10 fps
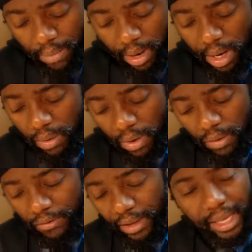
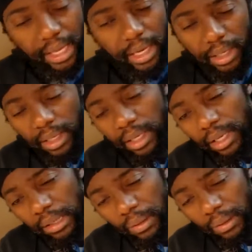power of healing,
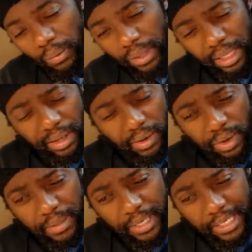within our
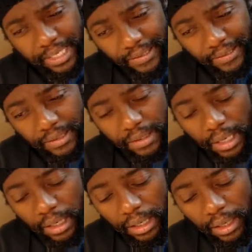communities.
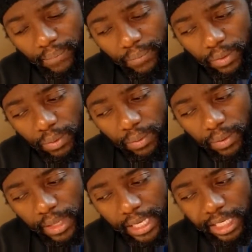And
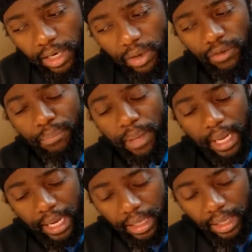there is a lot of
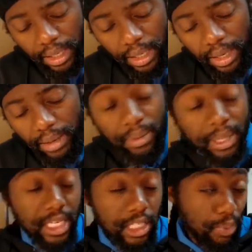pain,
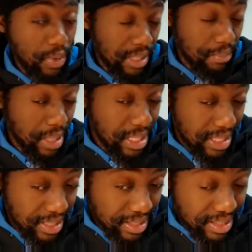but there is
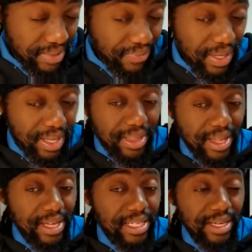possibilities.
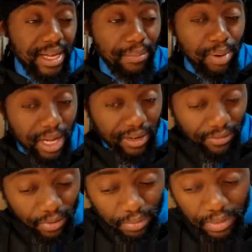There is
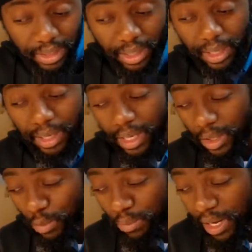platforms, and
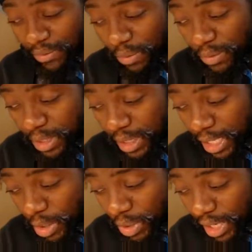those platforms,
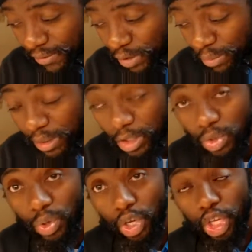they don't have to be
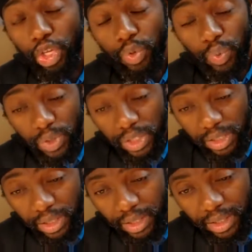so
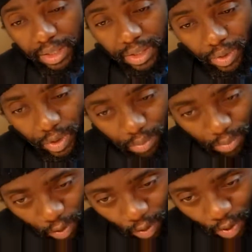huge. It's those
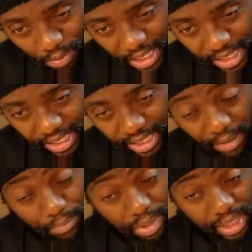small communities
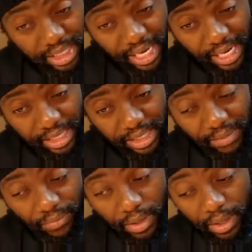that bring change.